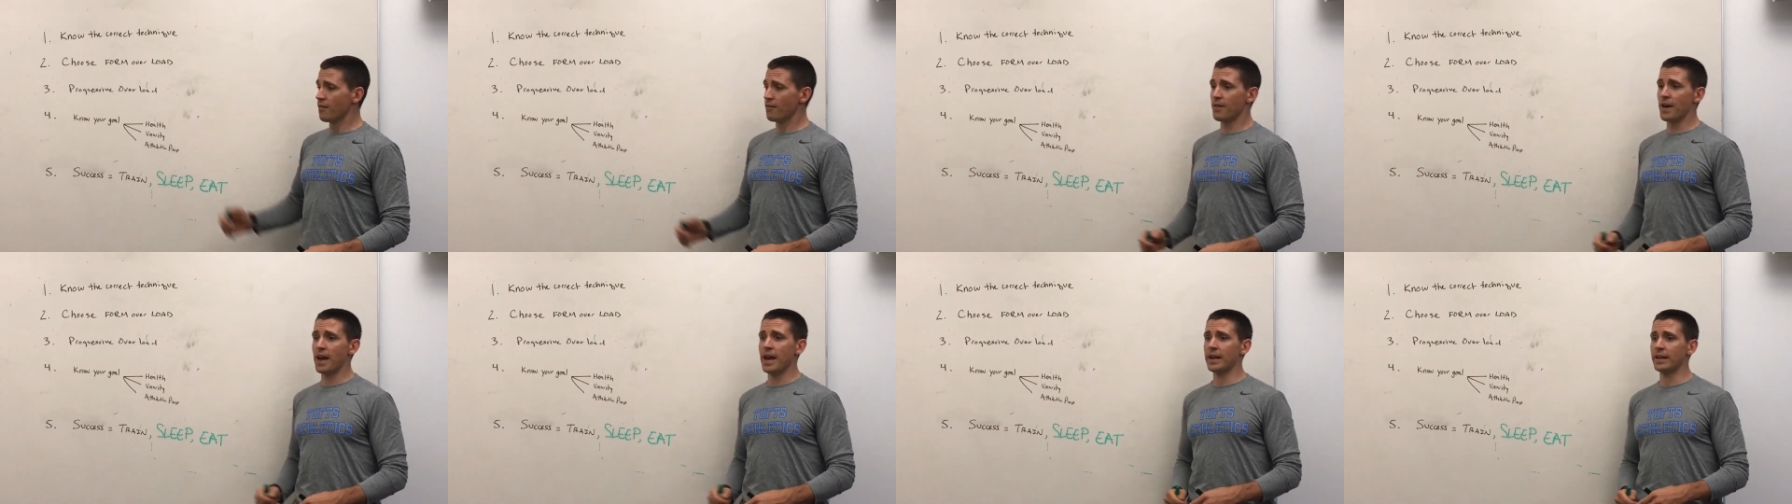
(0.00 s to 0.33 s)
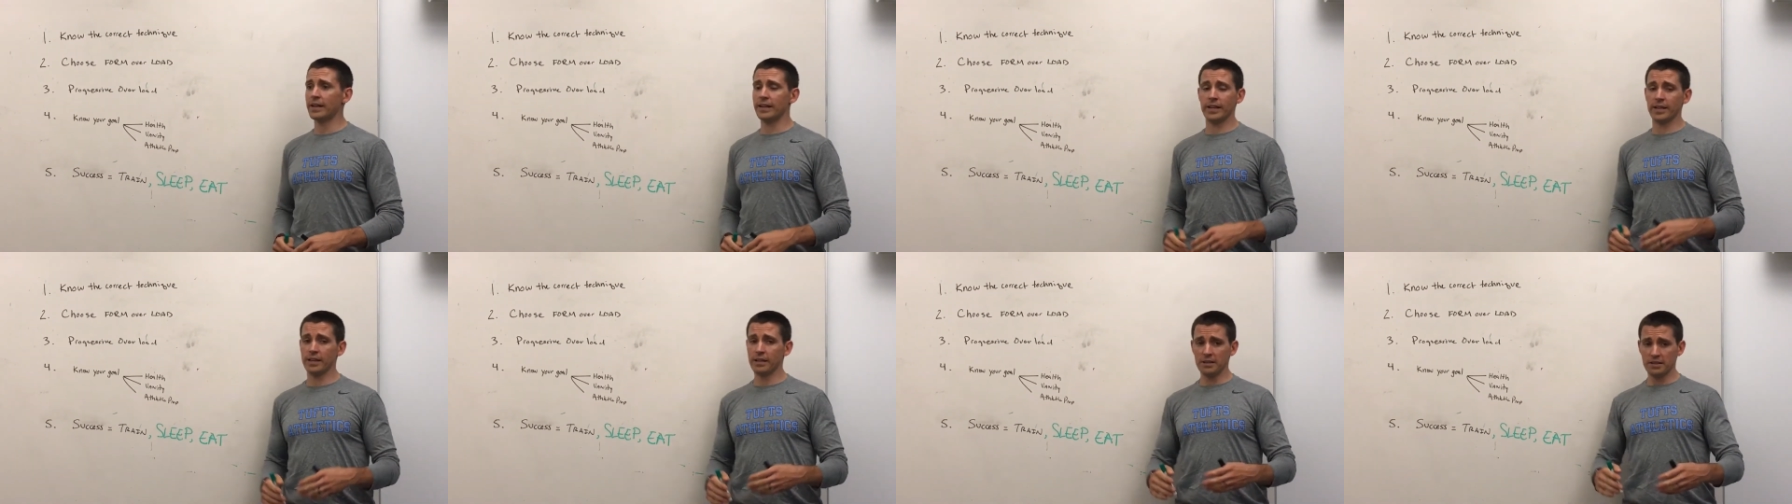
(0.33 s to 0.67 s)

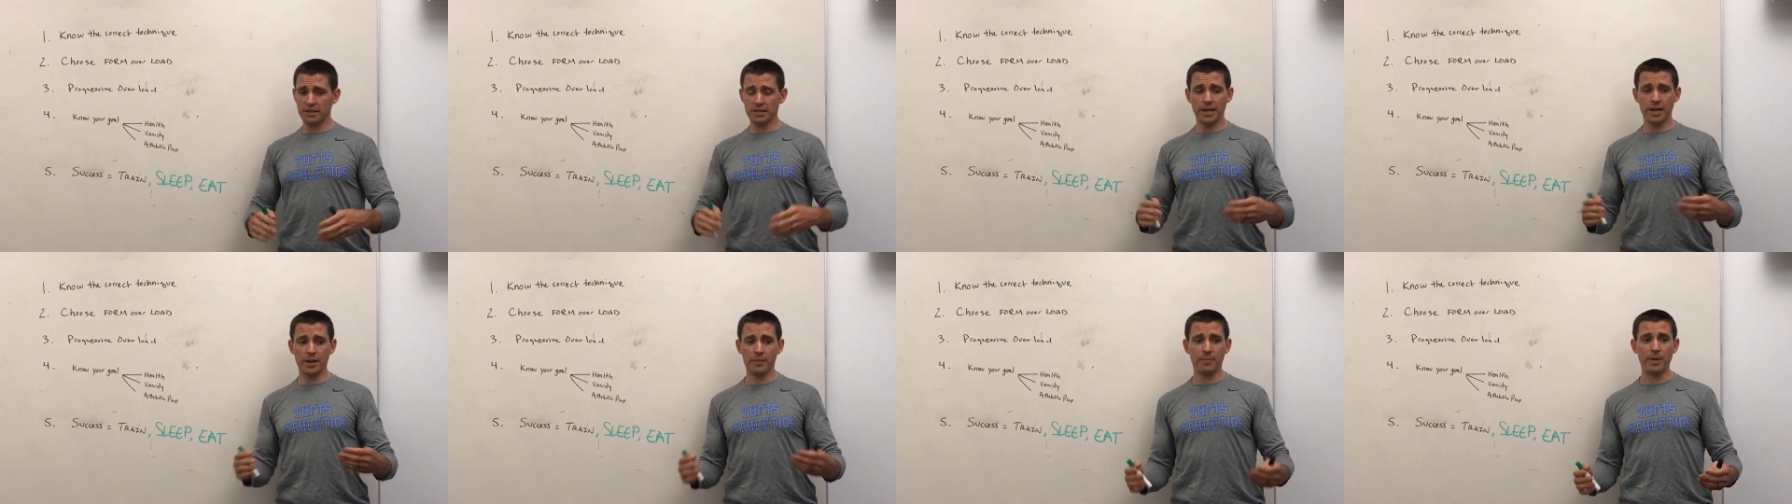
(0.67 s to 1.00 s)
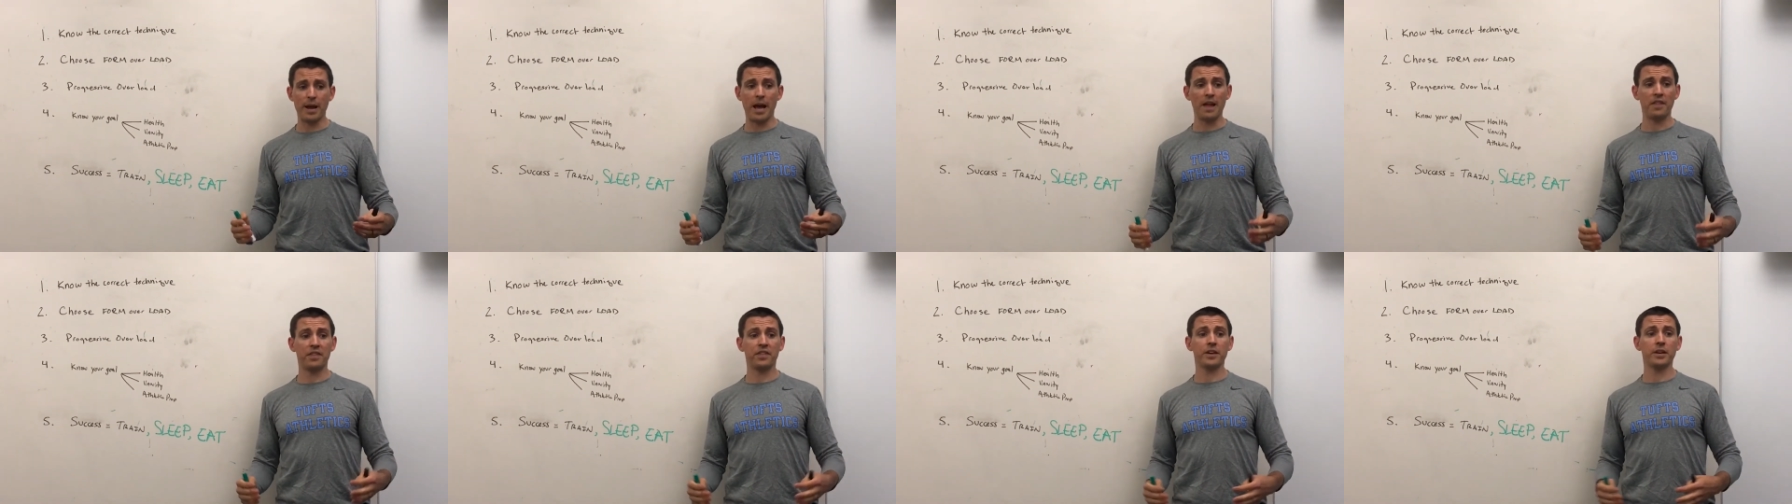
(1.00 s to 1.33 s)
Vanity, it's not a
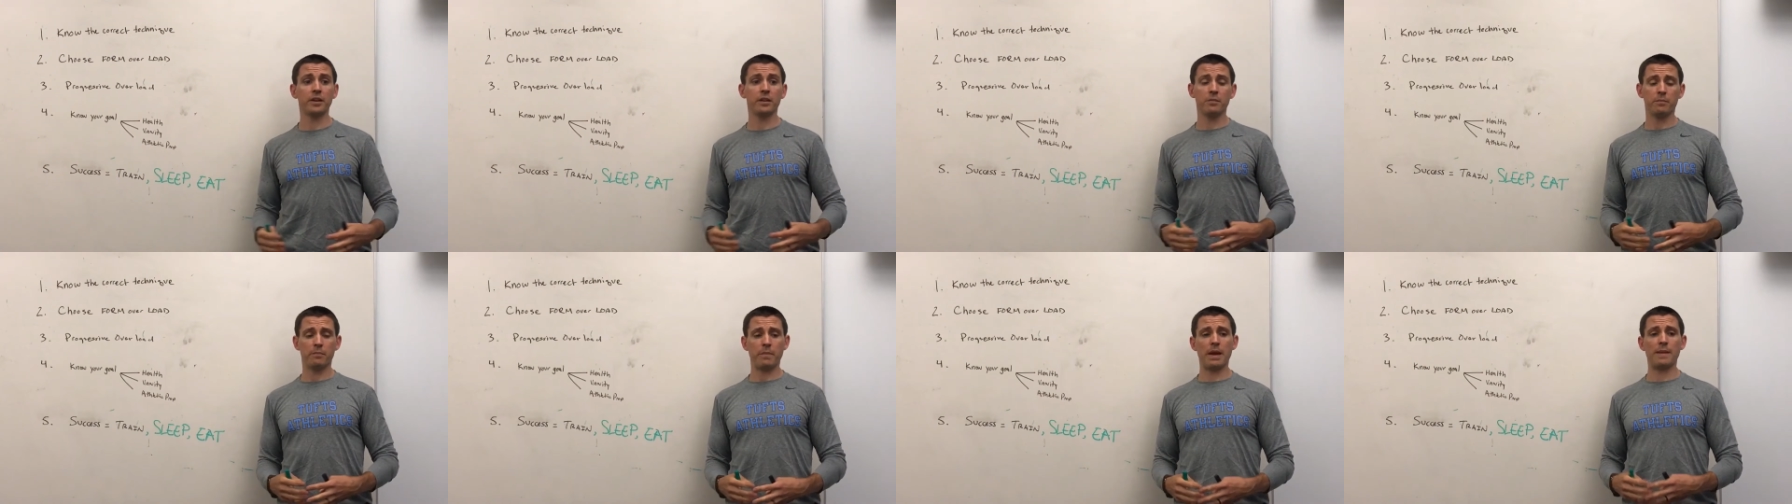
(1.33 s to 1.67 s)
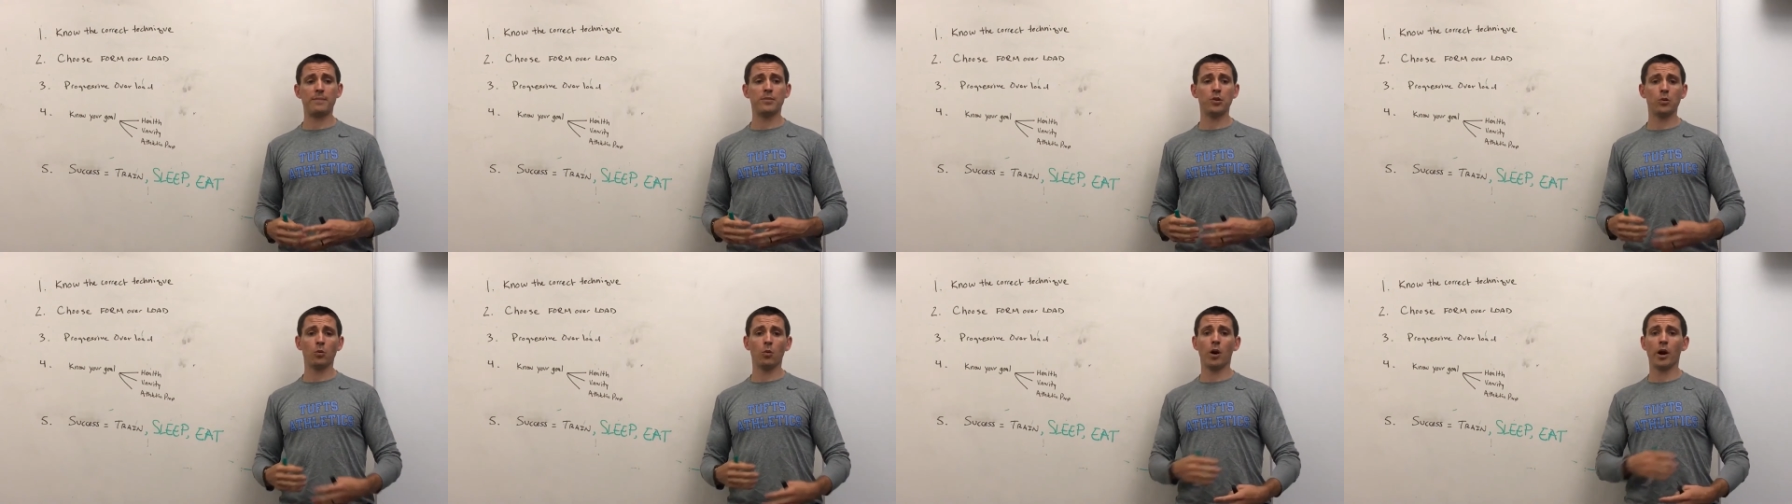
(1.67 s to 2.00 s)
bad thing.
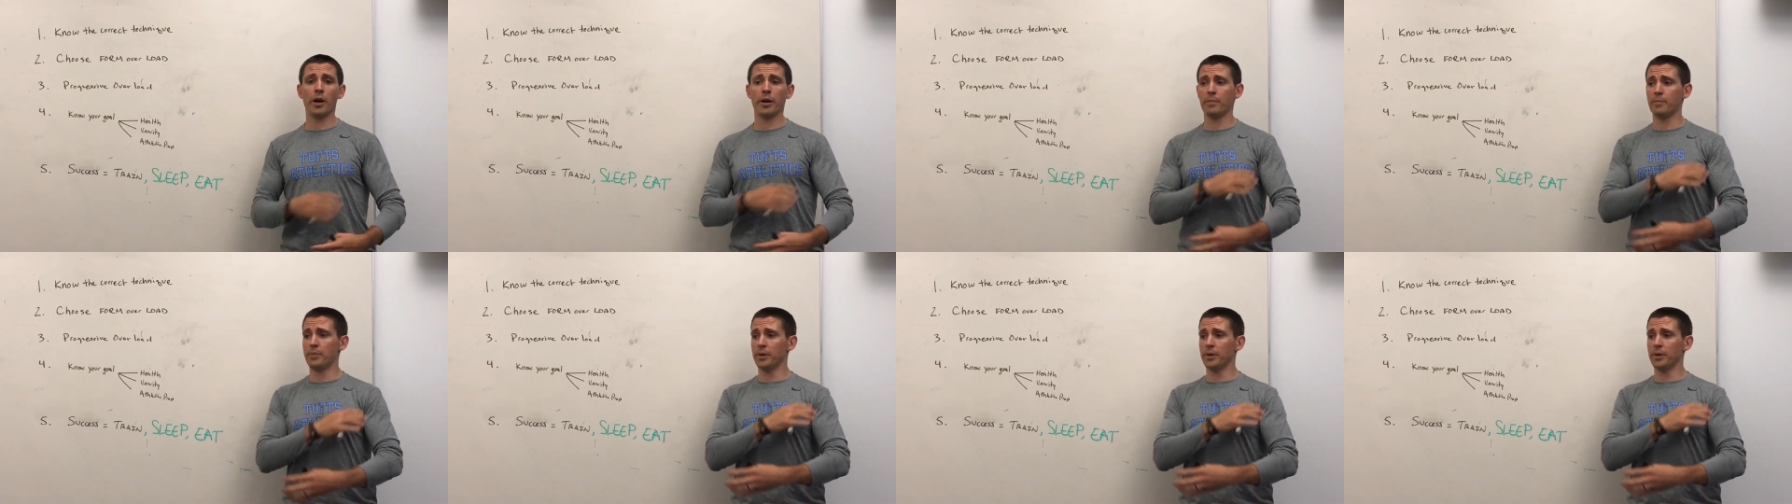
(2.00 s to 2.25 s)
Maybe you want